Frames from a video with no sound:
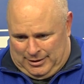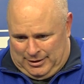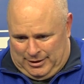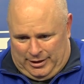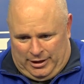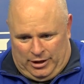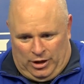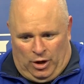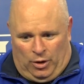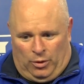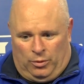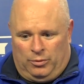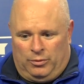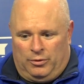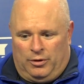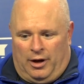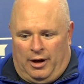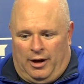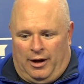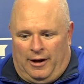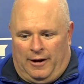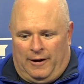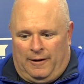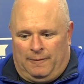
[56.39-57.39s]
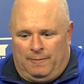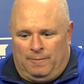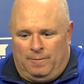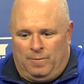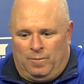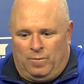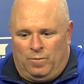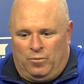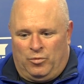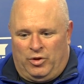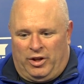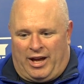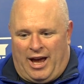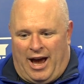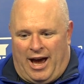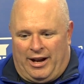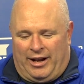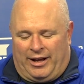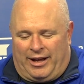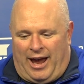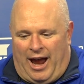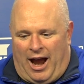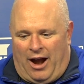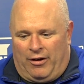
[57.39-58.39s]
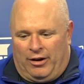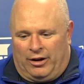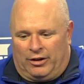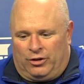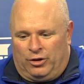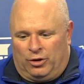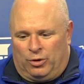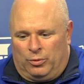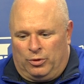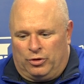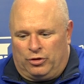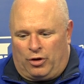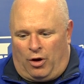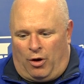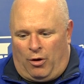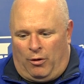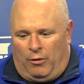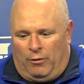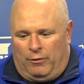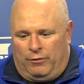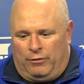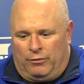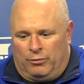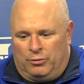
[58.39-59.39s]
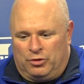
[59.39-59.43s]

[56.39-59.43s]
you know, the kind of character, resolve,